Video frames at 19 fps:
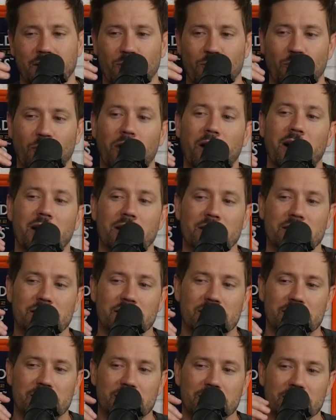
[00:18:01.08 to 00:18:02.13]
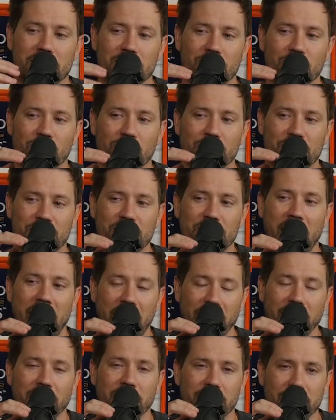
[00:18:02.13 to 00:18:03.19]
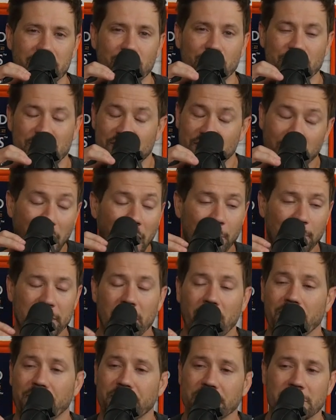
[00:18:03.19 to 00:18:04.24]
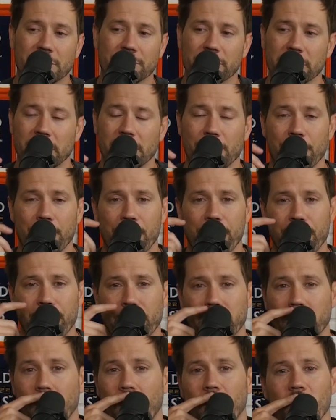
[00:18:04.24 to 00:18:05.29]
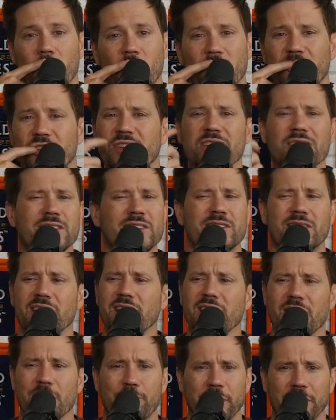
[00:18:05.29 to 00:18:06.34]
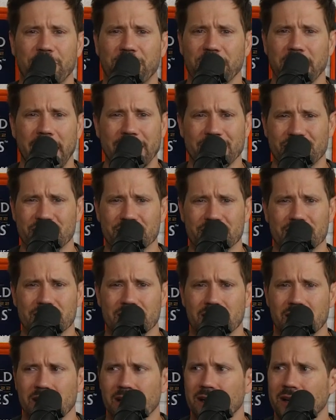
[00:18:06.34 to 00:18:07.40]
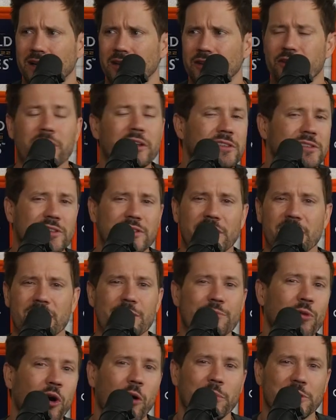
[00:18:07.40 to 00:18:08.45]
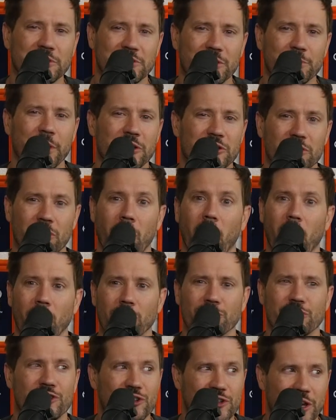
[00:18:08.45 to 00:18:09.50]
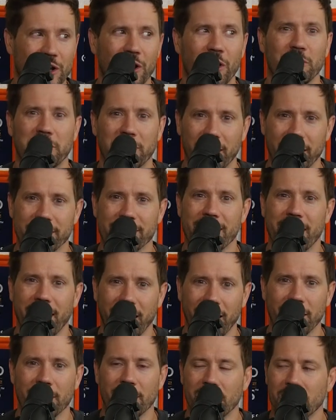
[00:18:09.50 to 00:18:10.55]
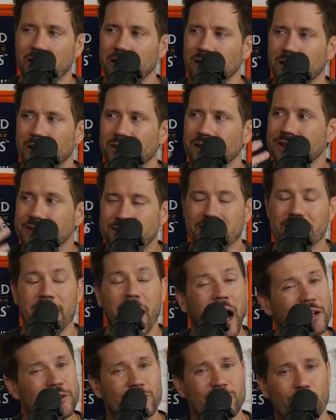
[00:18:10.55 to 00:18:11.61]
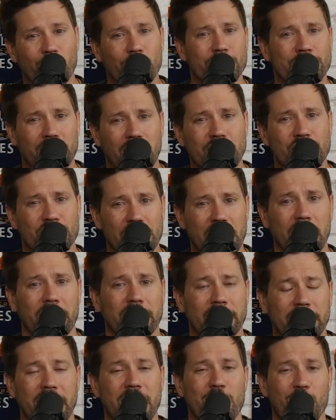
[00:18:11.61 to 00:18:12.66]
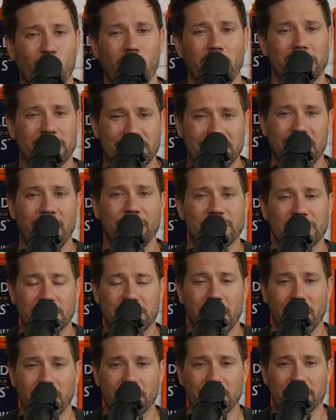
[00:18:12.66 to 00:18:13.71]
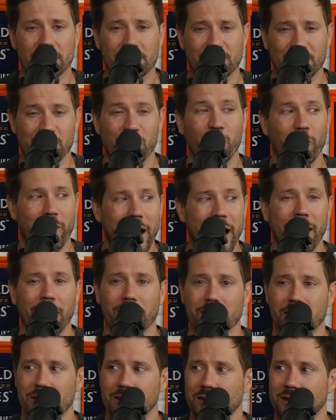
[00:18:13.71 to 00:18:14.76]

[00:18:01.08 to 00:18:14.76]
was sad. It was sloppy offensively. You know, you didn't see any big flashes. You didn't see any moments that made you go, oh, shit, okay, yeah. To not score a touchdown in game 1 is devastating to morale.